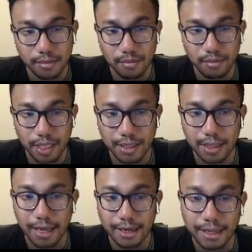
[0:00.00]
in
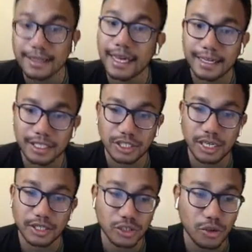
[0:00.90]
that
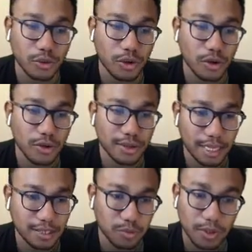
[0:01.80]
exchange. So
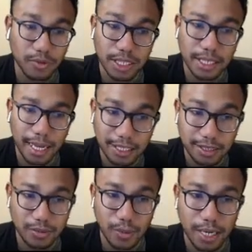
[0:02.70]
that's one really
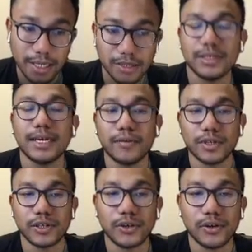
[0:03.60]
excellent way that you get
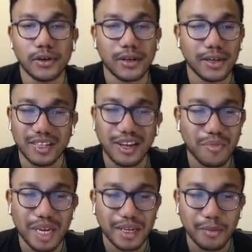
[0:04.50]
return. Not
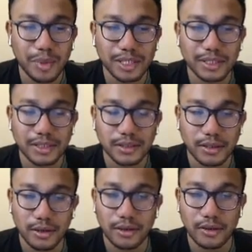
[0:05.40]
many companies
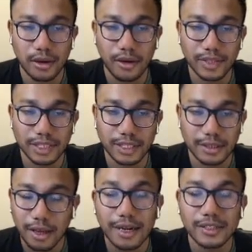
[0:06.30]
are obviously
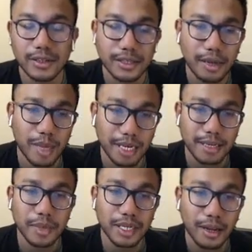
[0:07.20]
not many,
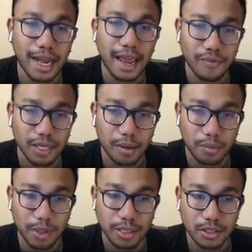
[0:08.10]
but not every
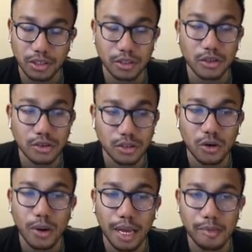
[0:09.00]
company is going to look to go
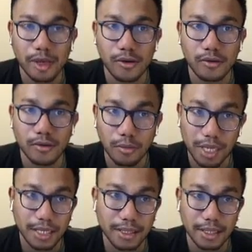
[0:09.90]
IPO
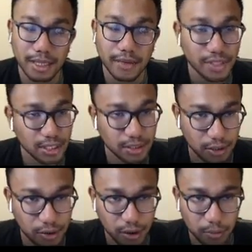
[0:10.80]
immediately. If it's a
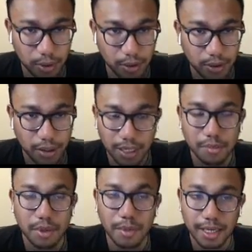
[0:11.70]
startup, it could
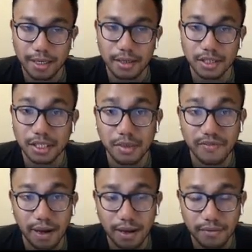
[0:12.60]
be many years. It could be
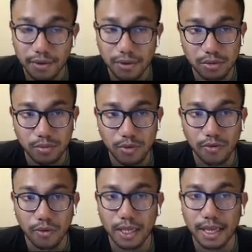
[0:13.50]
5 years
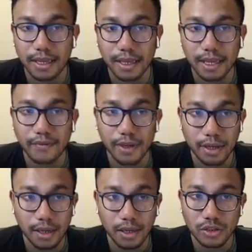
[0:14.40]
before they even
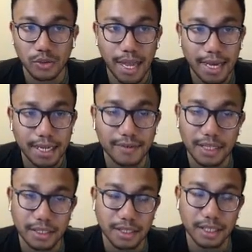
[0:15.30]
do any of
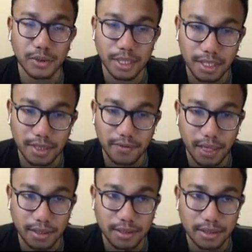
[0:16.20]
these liquidity
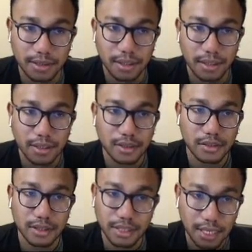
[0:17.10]
events. So the
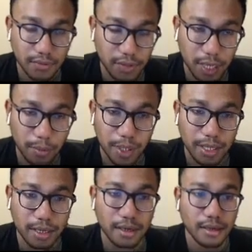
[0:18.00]
sale of a
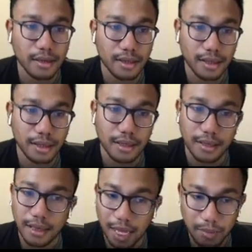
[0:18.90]
company, the
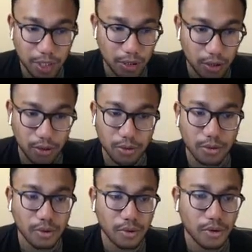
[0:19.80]
IPO,
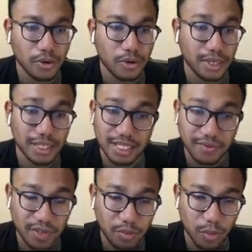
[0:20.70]
the
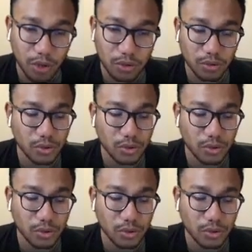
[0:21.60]
dividend model,